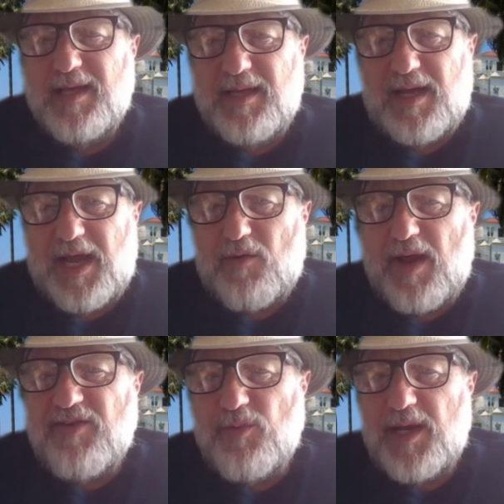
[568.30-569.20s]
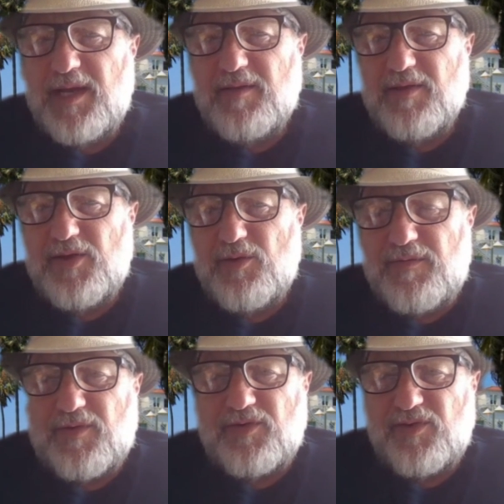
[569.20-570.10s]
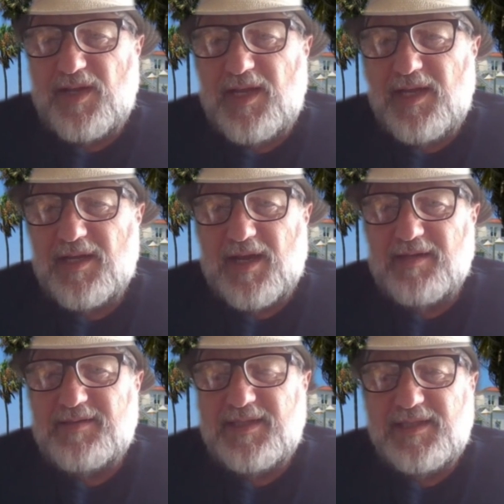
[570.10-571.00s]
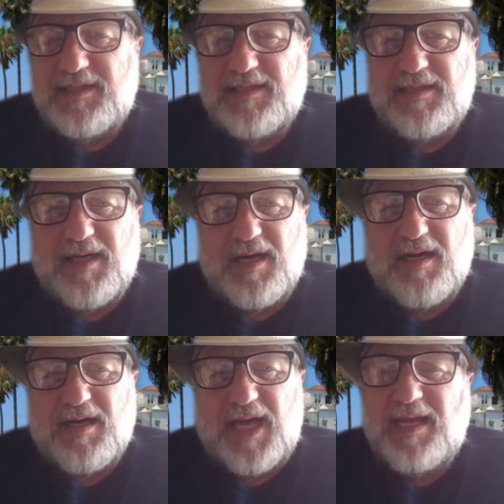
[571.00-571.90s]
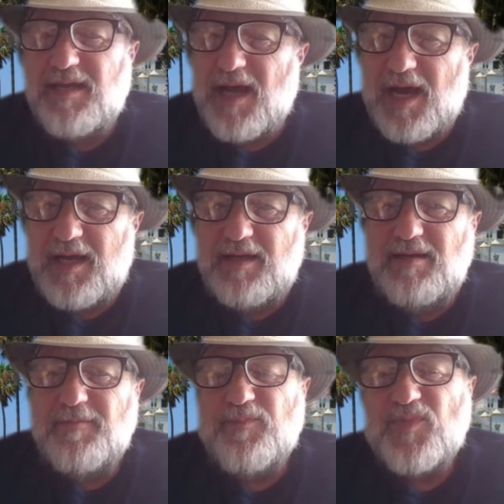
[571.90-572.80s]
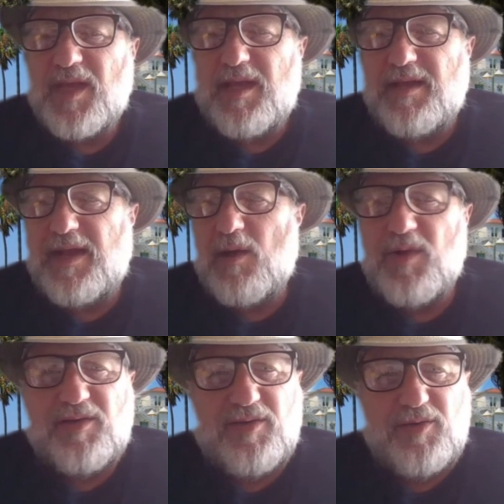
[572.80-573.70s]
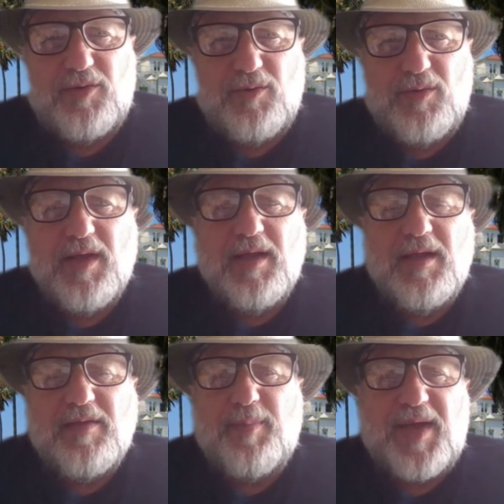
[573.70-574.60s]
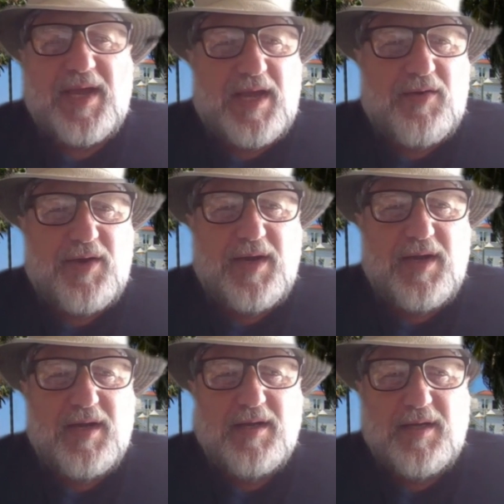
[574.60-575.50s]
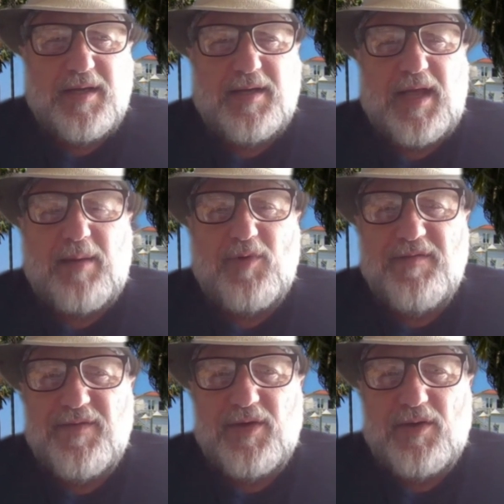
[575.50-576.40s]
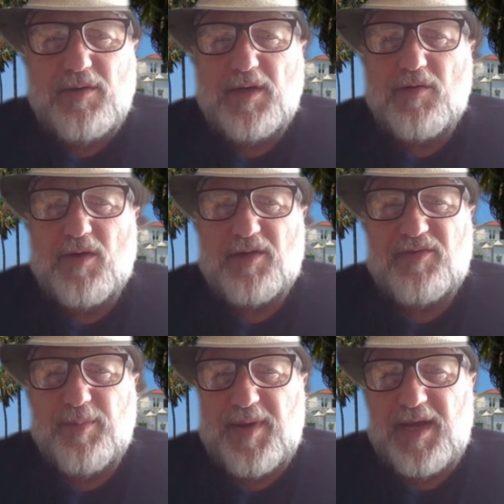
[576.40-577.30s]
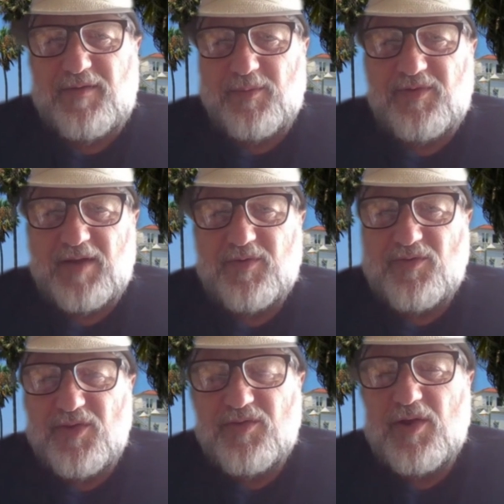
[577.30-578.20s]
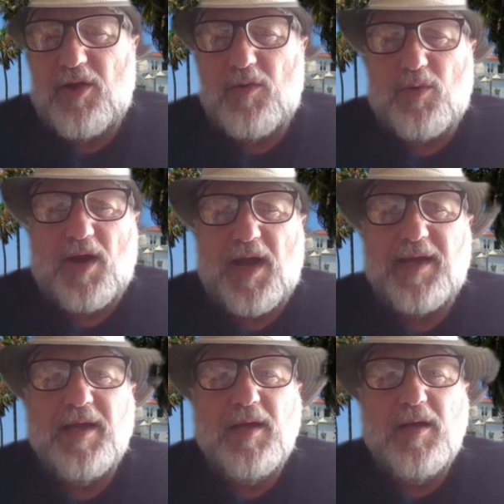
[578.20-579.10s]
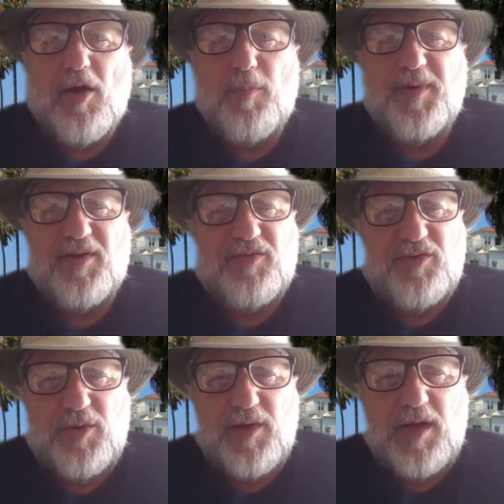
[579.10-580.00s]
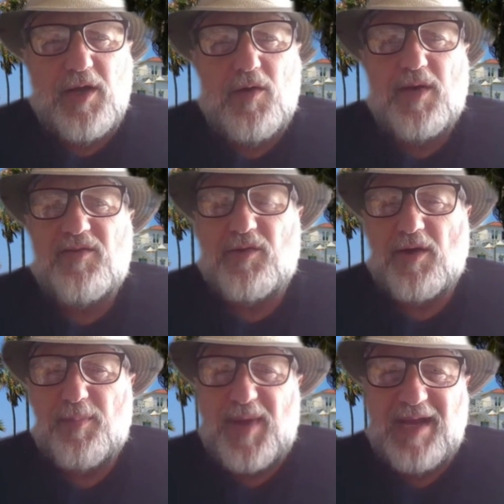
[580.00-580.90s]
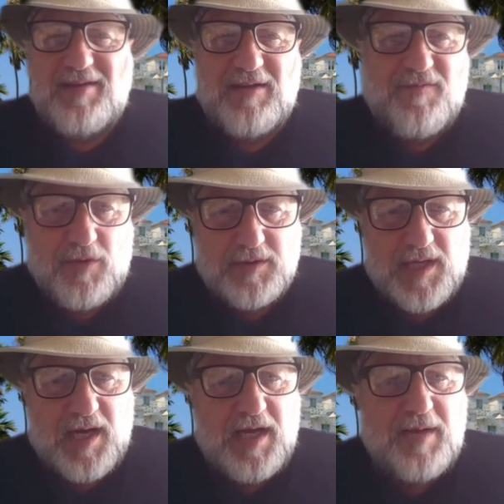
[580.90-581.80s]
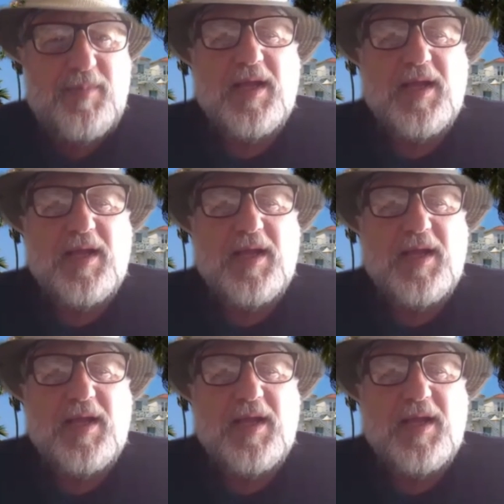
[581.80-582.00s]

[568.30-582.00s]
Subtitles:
I graduated the university in 1989, and then I went to the Bay Area in Emeryville, across the bay from San Francisco, where I opened a studio and started painting full-time.